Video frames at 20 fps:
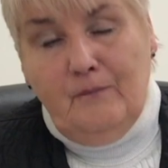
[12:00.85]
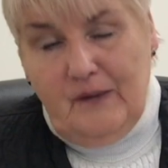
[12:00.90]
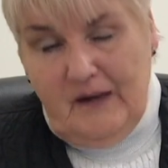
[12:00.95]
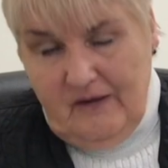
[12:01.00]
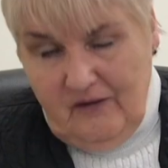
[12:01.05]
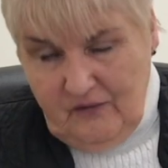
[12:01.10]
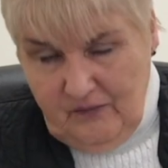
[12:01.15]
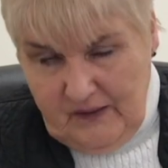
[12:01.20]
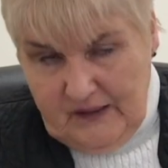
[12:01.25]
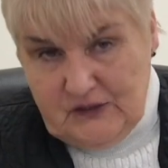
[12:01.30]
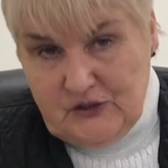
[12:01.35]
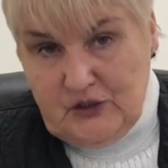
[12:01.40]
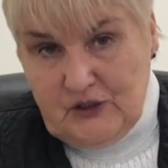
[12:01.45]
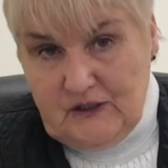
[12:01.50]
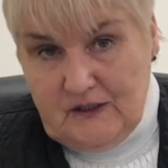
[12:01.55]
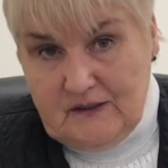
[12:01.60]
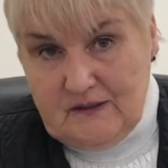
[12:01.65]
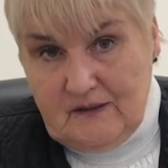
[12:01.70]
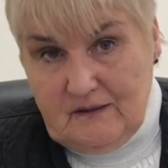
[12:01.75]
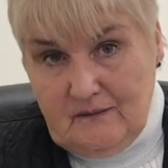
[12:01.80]
please
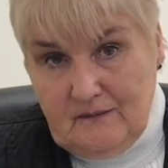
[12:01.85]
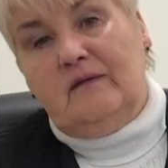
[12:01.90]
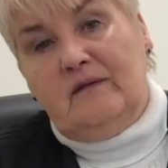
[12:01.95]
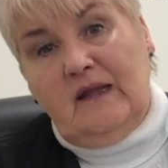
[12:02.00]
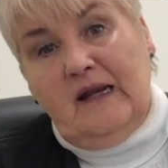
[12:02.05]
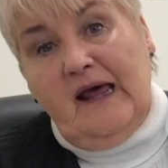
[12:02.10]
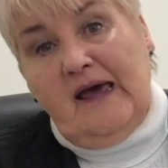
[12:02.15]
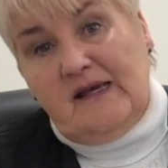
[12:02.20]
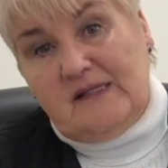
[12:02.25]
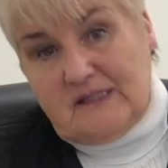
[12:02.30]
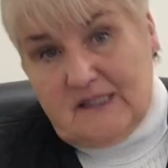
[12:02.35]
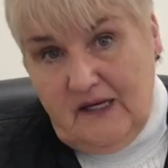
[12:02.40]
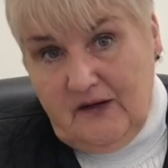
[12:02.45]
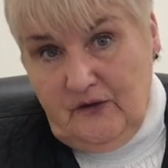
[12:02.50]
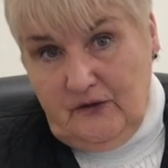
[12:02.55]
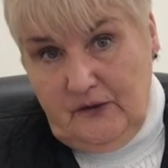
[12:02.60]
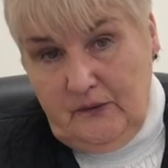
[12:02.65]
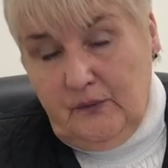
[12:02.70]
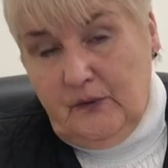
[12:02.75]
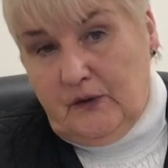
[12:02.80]
mention it. The last
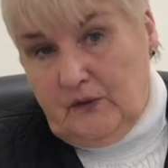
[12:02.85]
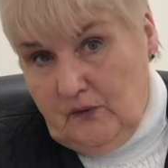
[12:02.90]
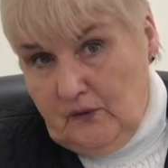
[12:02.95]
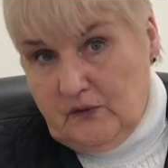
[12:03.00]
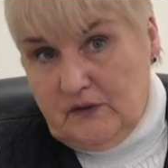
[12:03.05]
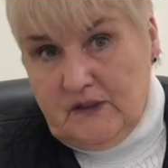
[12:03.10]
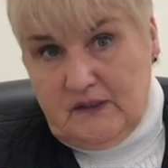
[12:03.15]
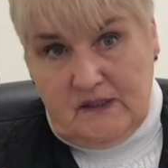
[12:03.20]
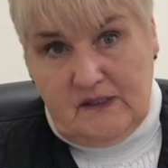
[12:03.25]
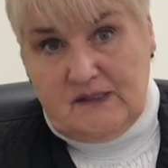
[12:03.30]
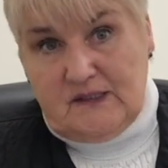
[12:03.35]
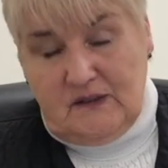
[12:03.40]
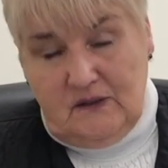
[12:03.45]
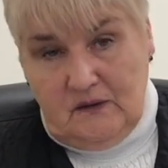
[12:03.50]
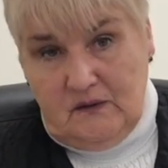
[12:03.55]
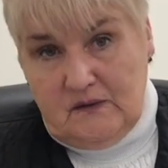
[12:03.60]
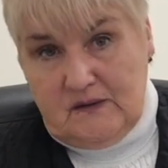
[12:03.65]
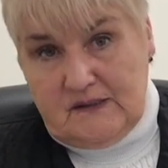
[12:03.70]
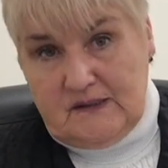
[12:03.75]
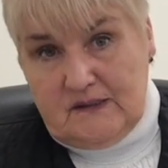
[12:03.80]
area we're going to
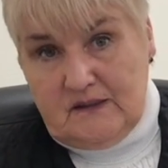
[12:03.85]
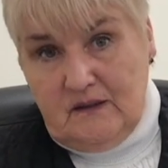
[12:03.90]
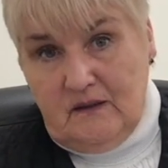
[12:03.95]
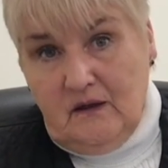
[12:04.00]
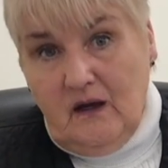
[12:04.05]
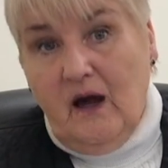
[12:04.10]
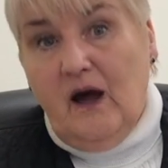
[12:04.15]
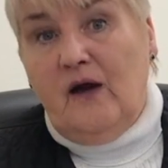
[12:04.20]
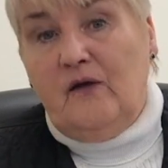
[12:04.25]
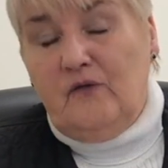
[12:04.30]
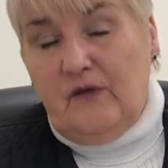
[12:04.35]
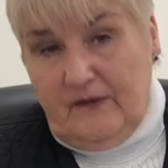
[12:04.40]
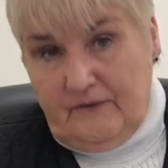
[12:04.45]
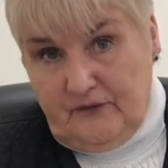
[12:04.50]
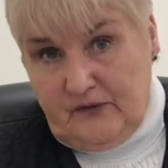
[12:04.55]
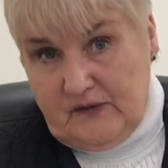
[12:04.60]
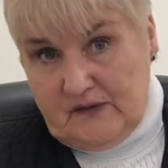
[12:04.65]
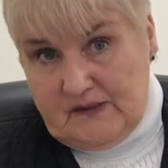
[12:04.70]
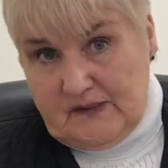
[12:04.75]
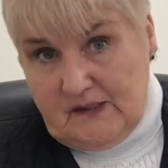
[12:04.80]
discuss are
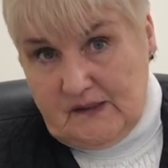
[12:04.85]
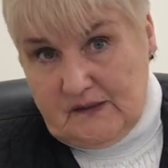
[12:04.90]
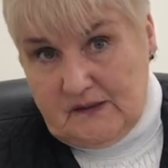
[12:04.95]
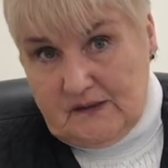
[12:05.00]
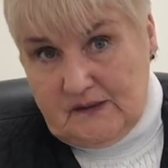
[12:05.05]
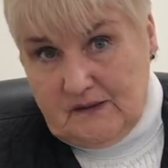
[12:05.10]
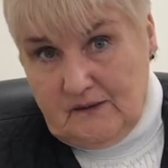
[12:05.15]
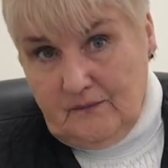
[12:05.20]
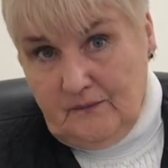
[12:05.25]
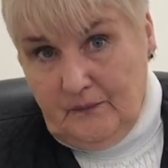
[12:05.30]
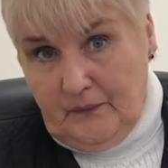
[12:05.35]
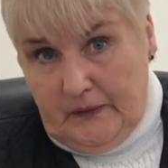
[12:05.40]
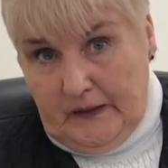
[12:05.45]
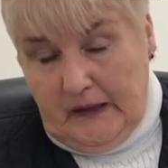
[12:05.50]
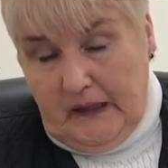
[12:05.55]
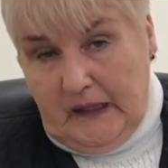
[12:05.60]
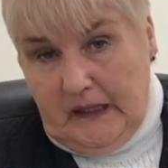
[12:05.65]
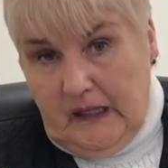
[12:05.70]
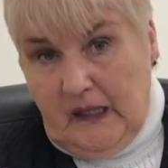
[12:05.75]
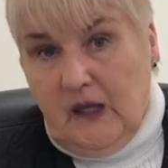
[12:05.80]
references
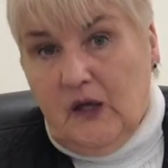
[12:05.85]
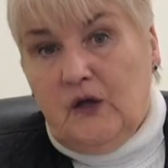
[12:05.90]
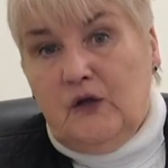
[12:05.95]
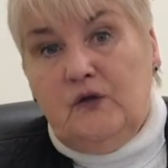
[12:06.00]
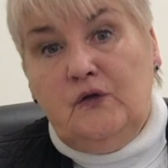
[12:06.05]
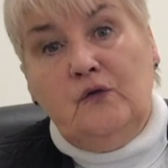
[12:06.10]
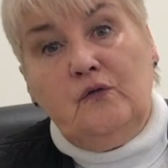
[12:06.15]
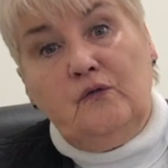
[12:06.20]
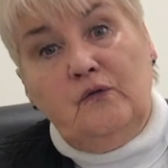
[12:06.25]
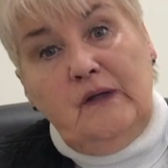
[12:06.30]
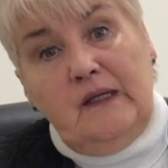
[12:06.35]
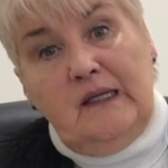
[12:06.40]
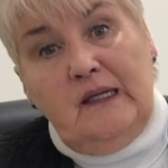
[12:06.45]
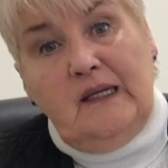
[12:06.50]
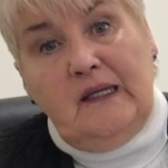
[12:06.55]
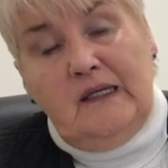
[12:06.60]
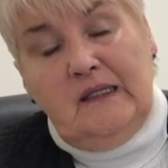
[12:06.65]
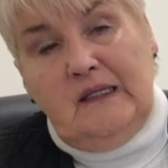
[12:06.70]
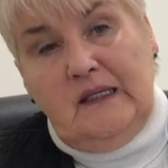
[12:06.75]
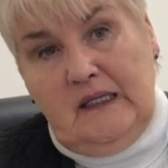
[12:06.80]
you
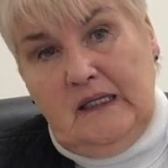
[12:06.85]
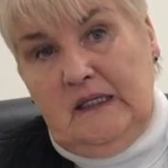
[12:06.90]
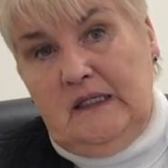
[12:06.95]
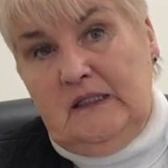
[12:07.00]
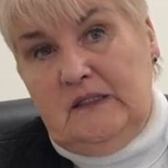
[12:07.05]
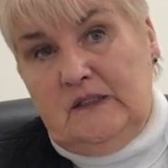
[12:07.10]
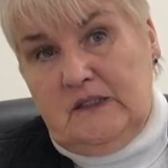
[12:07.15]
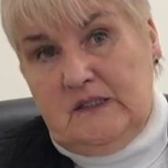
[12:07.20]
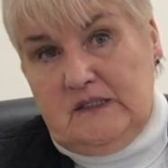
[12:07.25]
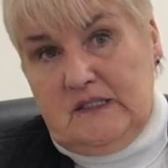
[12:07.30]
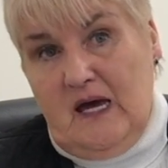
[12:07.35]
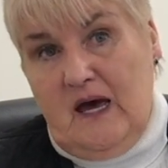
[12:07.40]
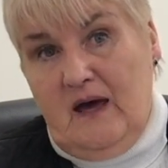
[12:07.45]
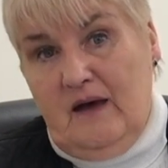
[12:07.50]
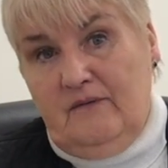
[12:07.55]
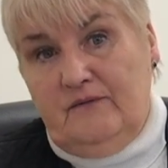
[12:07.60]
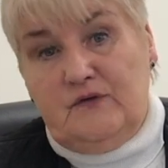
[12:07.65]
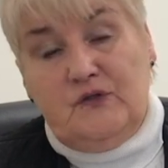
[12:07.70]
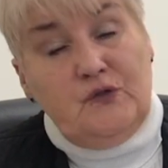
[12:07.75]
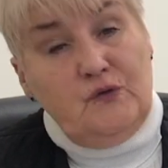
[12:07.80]
really need to
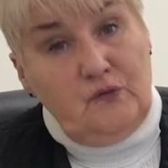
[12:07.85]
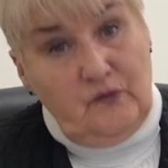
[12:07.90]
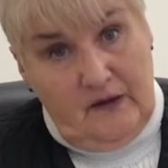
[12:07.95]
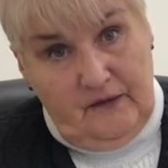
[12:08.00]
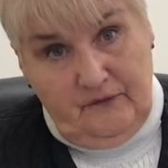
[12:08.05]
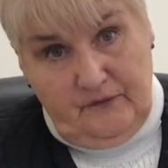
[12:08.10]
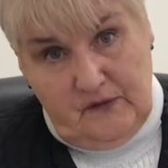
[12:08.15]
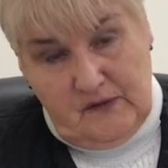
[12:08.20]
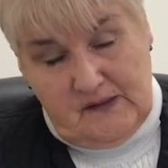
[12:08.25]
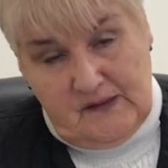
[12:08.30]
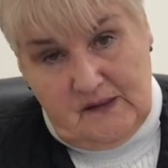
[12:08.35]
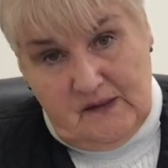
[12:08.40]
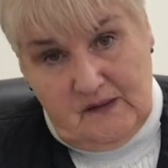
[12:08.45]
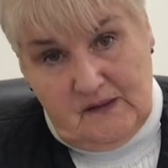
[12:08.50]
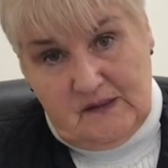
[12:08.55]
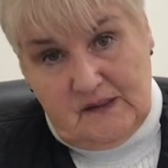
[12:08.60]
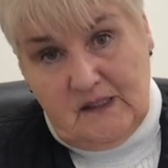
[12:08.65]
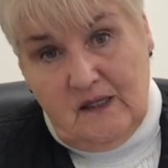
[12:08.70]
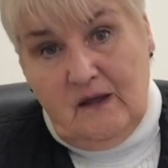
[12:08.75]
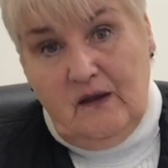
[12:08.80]
have two
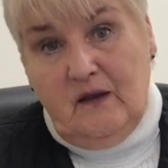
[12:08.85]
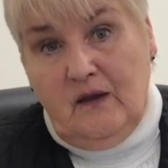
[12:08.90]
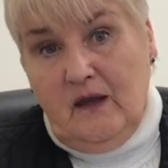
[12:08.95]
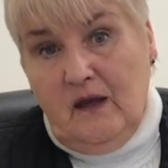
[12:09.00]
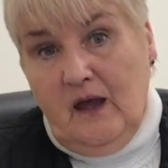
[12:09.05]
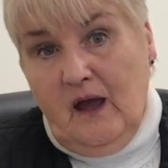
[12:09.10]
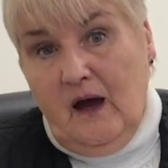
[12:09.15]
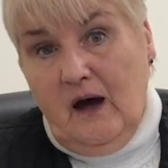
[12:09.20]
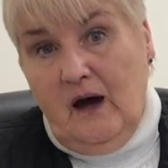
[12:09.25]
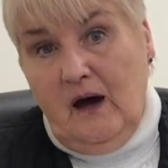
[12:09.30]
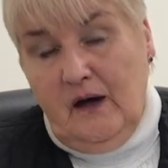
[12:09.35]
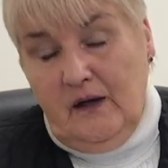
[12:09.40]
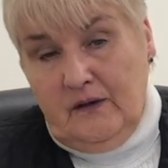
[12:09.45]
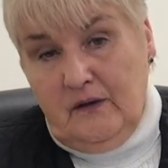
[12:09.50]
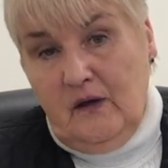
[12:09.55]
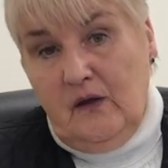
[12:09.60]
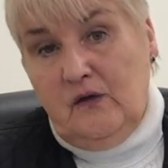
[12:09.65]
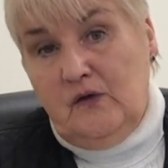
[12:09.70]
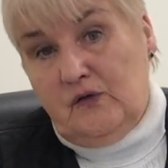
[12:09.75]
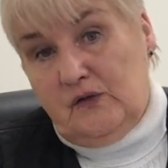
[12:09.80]
references
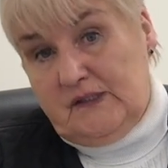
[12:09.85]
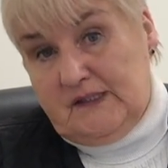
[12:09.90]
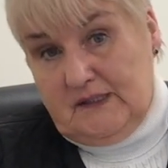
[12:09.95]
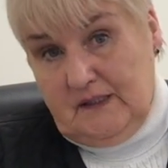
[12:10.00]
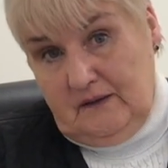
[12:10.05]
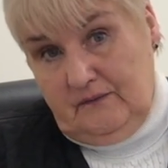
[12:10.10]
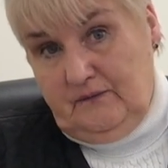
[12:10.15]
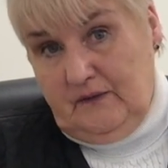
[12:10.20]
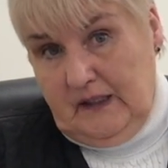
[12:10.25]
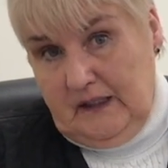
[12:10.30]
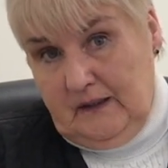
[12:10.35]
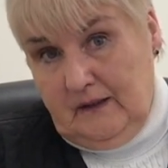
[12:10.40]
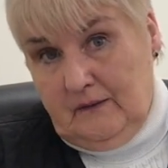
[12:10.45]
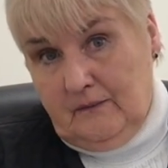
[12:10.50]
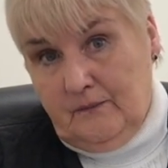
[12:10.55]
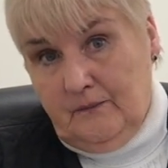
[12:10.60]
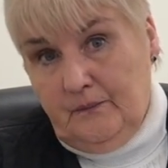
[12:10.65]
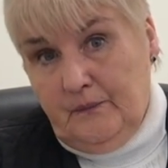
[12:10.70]
on your CV.